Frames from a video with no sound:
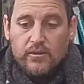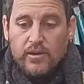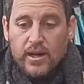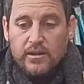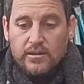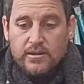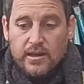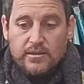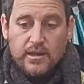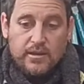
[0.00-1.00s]
right? It
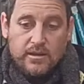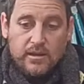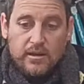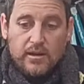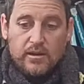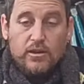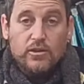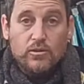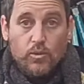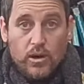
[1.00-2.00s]
says that
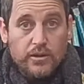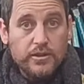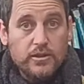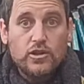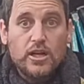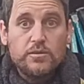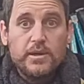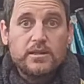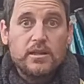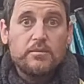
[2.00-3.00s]
the world is judged
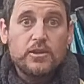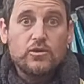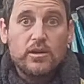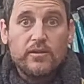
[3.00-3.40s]
based on the majority.